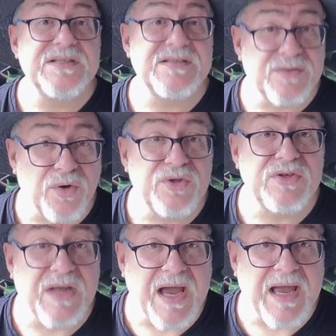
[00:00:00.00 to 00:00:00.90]
start
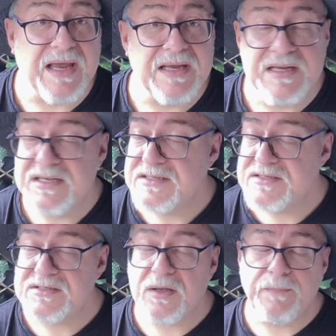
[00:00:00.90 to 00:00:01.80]
today.
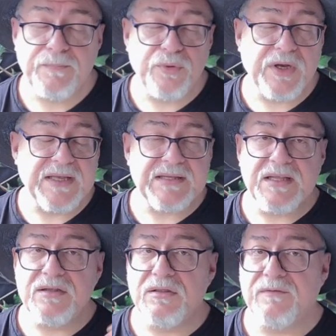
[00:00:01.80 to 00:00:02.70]
Stop putting it
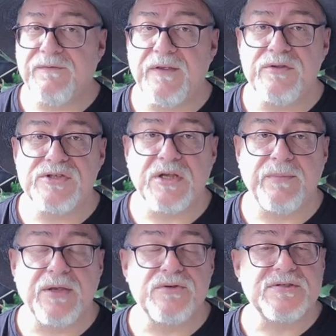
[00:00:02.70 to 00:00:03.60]
into the future,
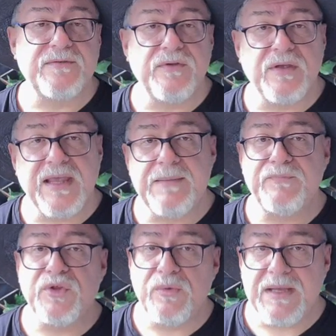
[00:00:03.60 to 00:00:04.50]
because if you
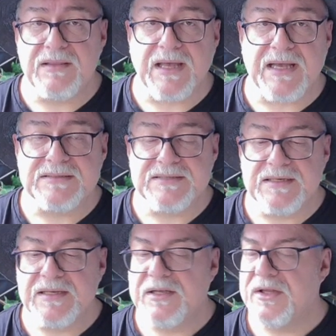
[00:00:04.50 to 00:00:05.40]
keep doing that,
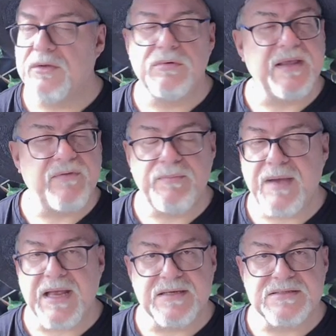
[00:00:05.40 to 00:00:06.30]
you'll never
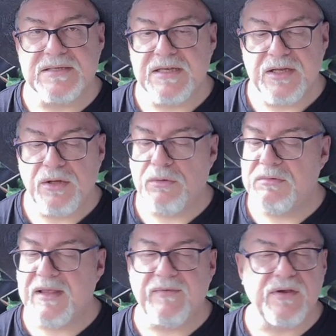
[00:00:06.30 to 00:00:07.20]
paint, you'll
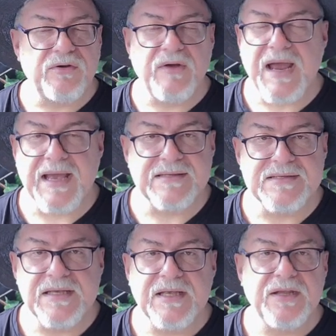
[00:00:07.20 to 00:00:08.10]
never
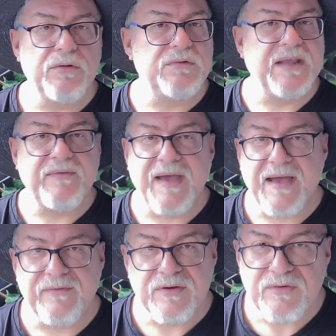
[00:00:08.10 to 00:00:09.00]
create, you'll never
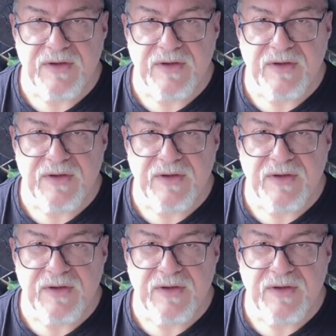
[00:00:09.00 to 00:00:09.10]
have a